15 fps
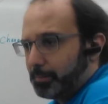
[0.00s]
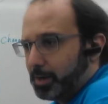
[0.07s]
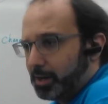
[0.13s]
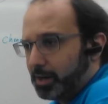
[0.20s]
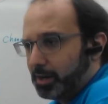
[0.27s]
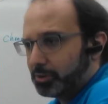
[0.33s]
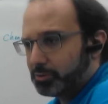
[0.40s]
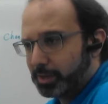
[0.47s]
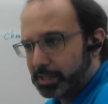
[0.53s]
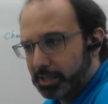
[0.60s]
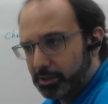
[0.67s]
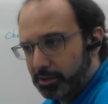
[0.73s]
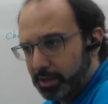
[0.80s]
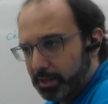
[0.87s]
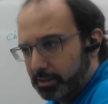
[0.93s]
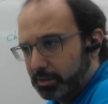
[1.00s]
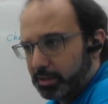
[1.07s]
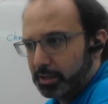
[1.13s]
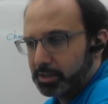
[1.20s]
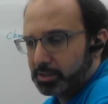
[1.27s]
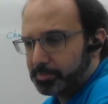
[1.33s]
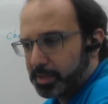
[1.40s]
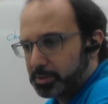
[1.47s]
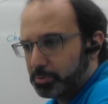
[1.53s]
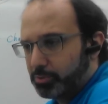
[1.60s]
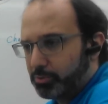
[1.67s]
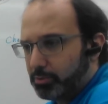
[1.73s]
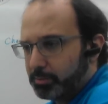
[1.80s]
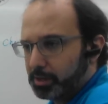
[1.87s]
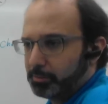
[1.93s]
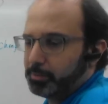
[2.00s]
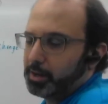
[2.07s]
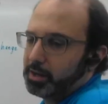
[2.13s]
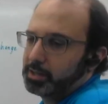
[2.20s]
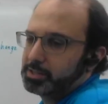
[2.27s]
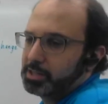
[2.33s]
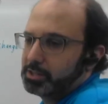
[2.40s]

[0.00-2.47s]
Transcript: Directly underneath the displacement formula box,